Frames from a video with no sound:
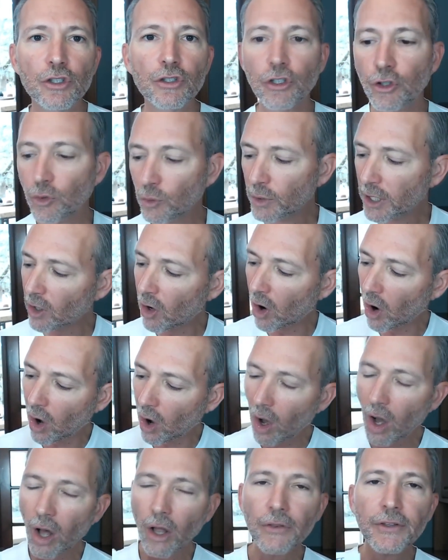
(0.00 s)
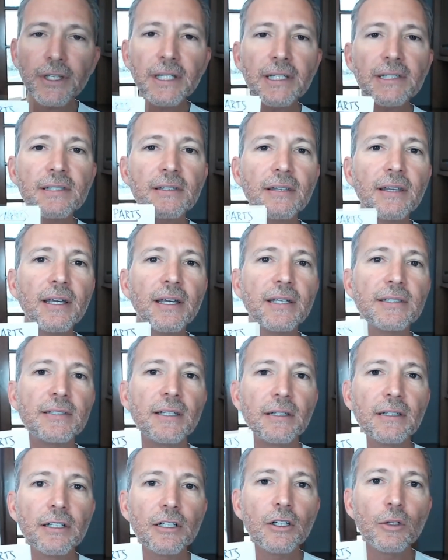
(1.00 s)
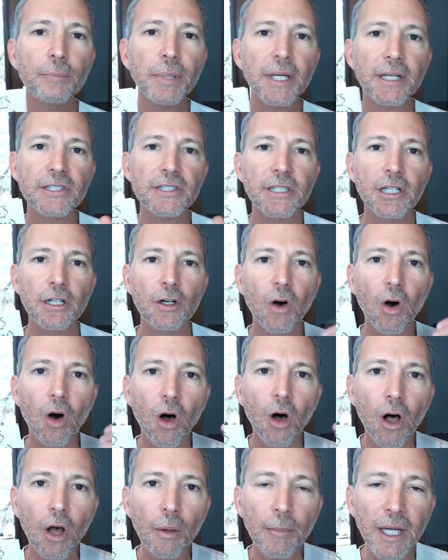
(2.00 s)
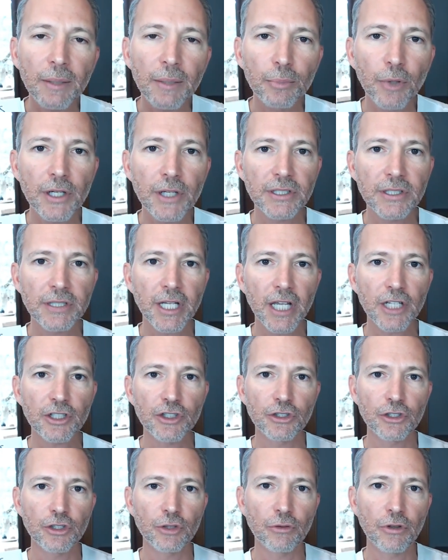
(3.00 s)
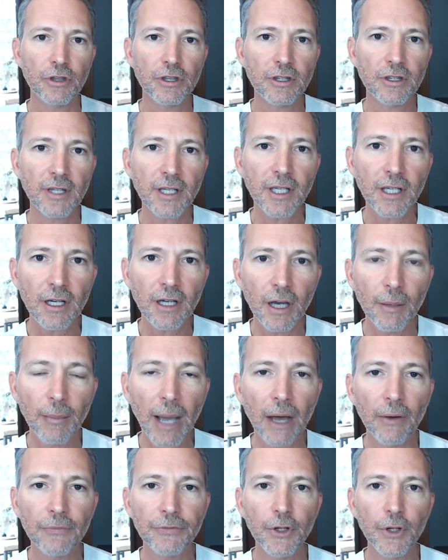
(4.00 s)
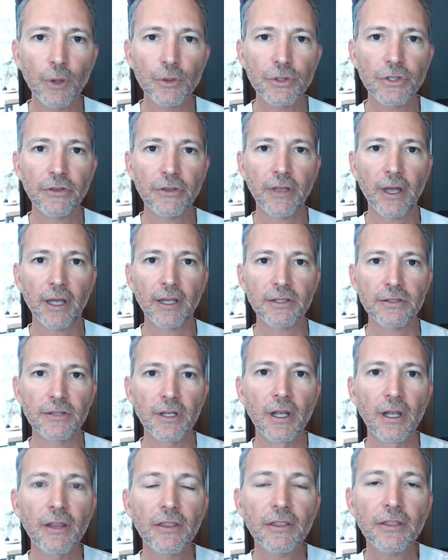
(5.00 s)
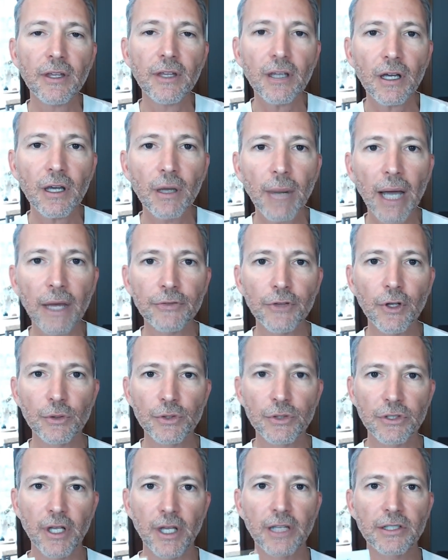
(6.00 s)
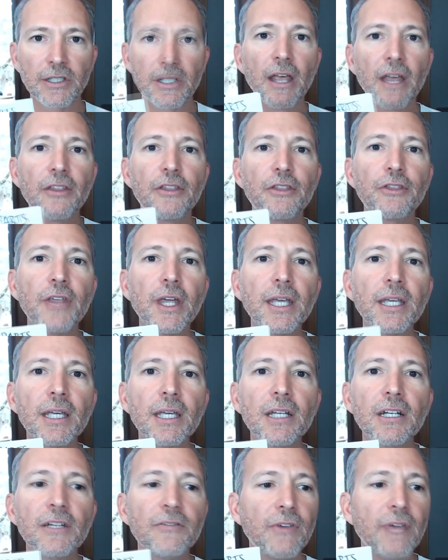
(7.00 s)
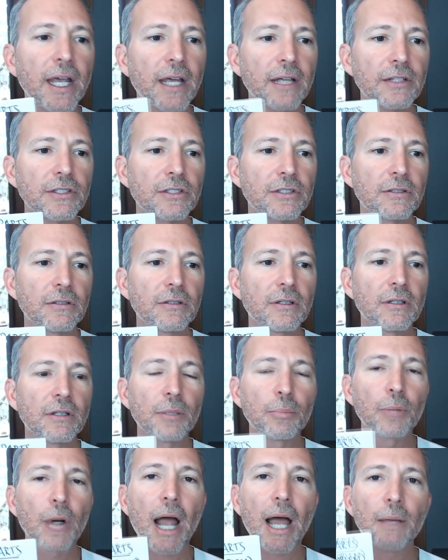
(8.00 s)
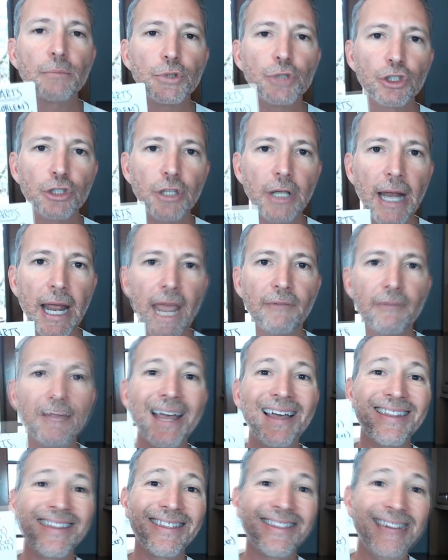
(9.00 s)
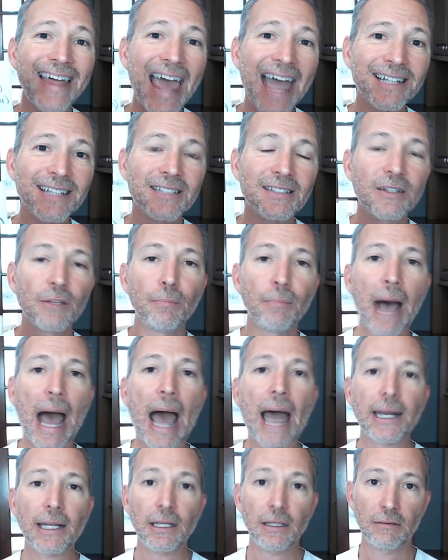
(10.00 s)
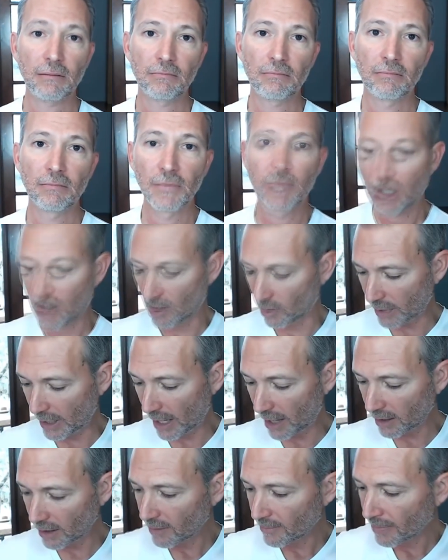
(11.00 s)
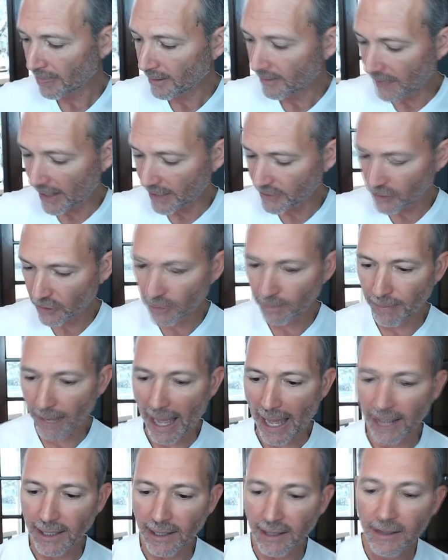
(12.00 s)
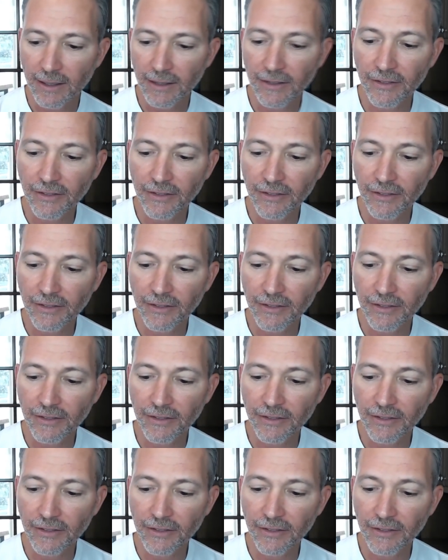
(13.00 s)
So you get all these things in little bits in all my presentations. So you think about those things. Think about those things. Think in advance the problems you're going to have. That's the body, okay? That's the body.